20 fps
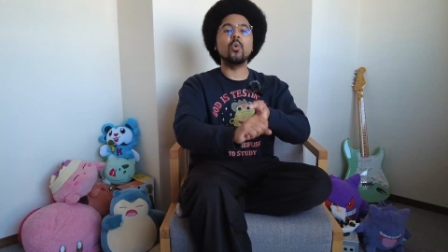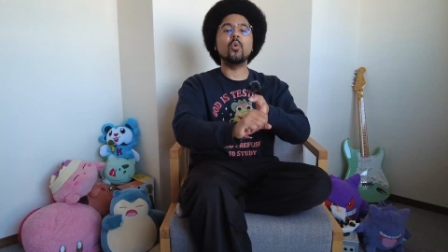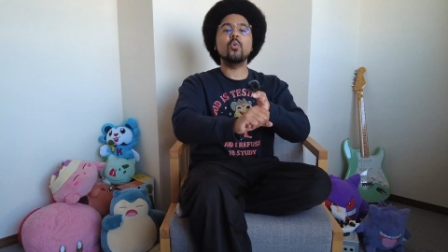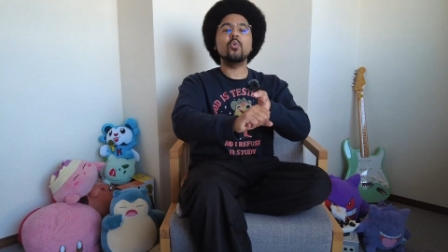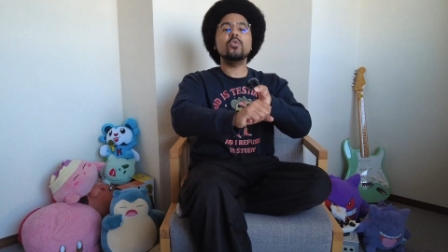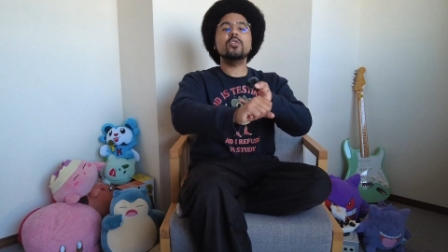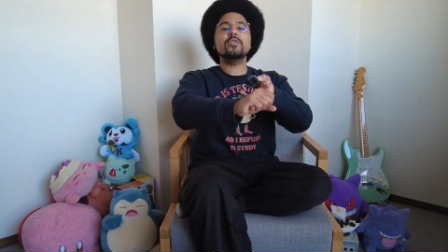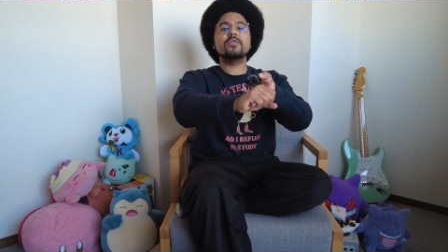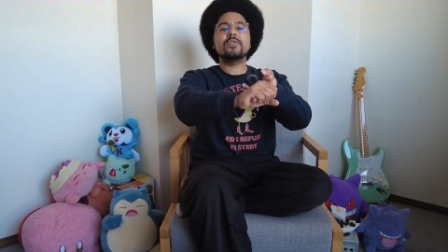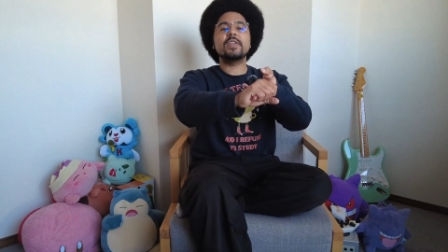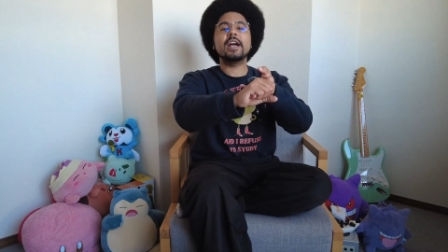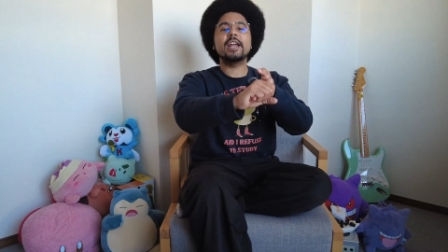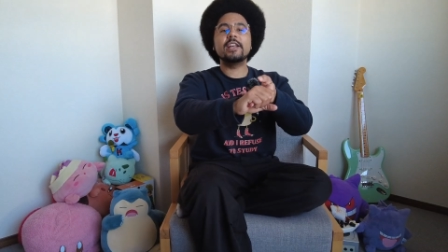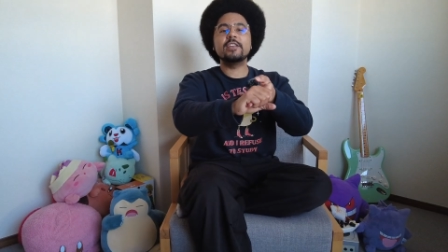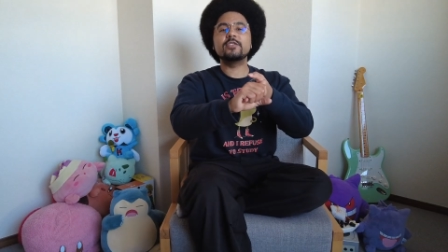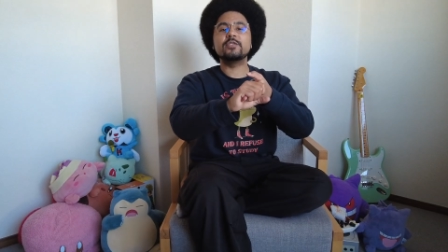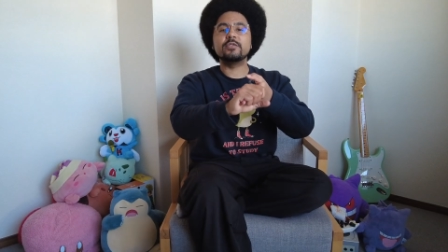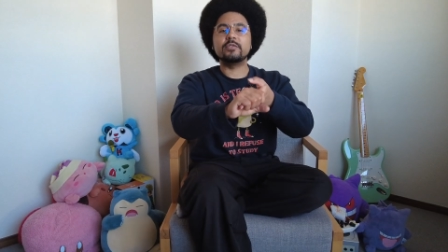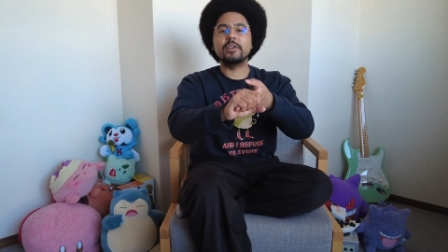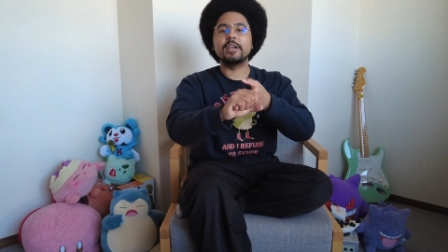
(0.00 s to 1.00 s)
all of that
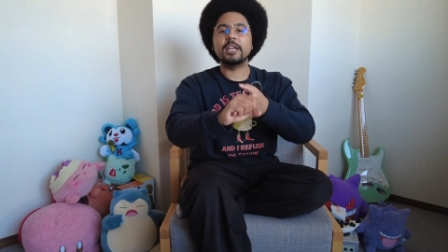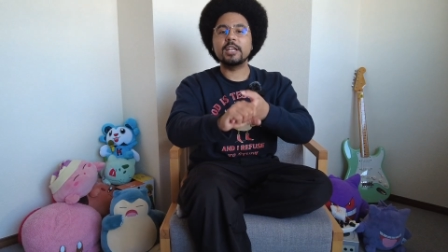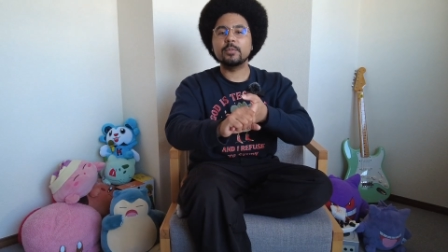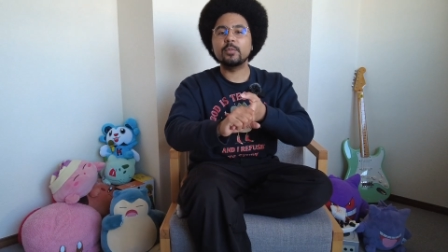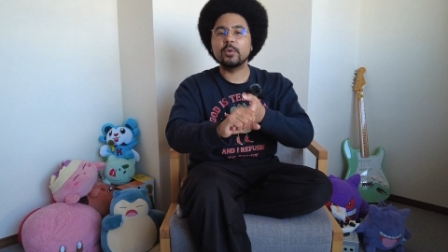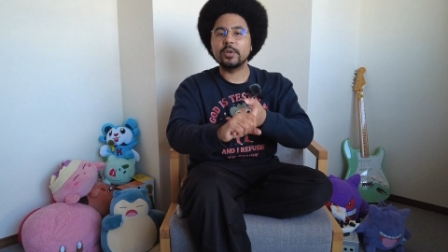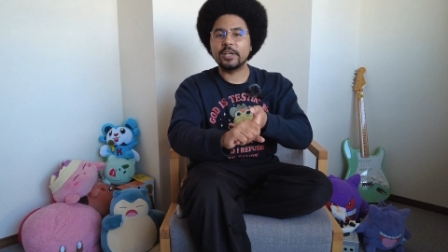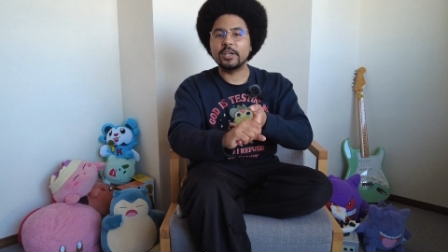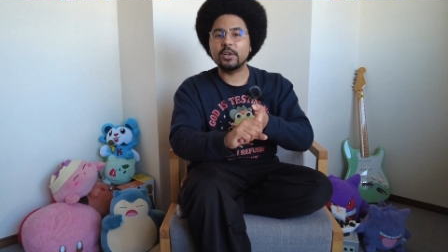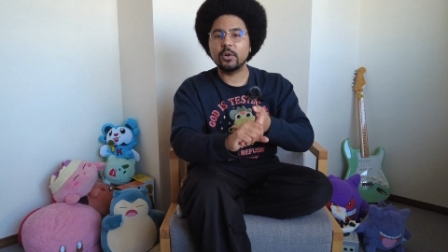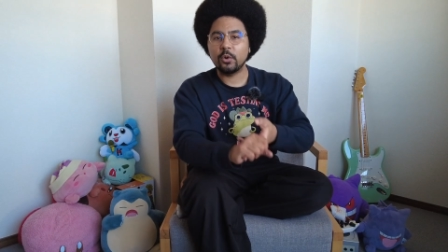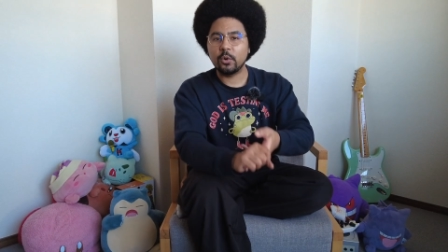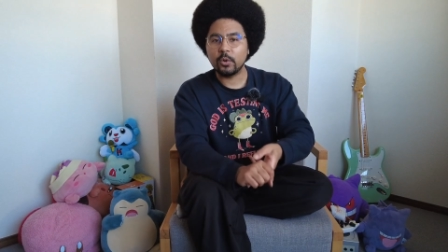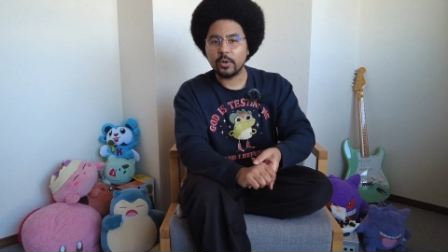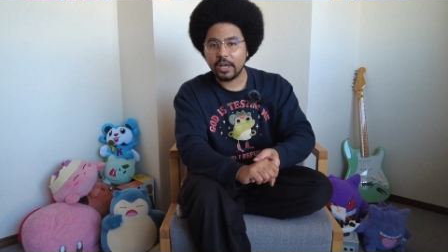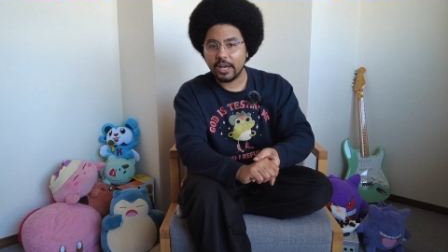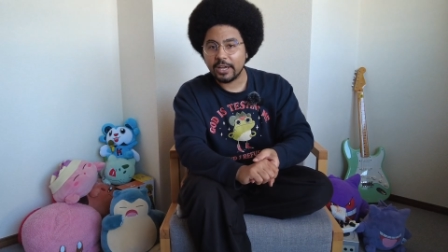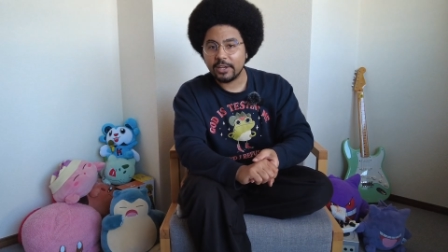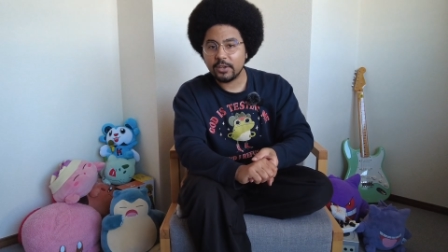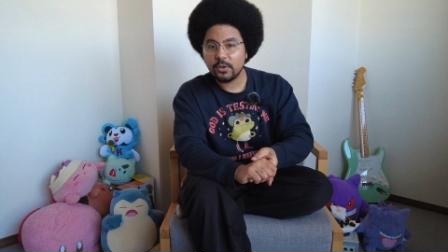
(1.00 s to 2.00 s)
is available in
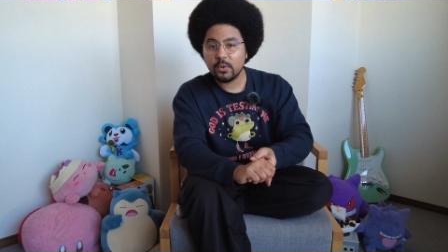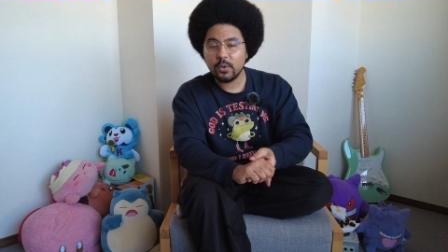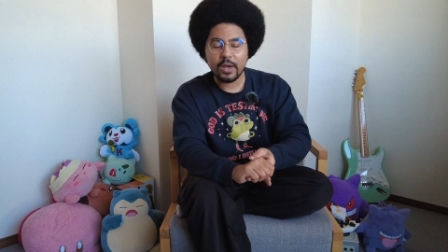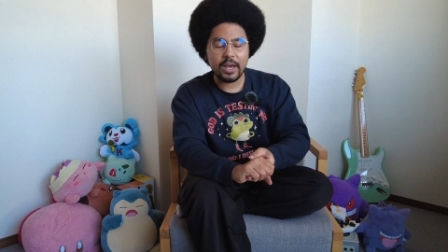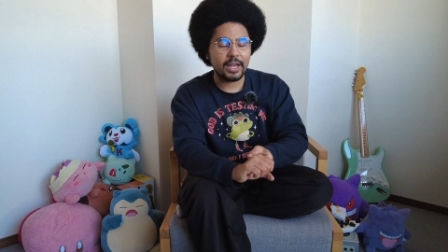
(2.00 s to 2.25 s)
Hokkaido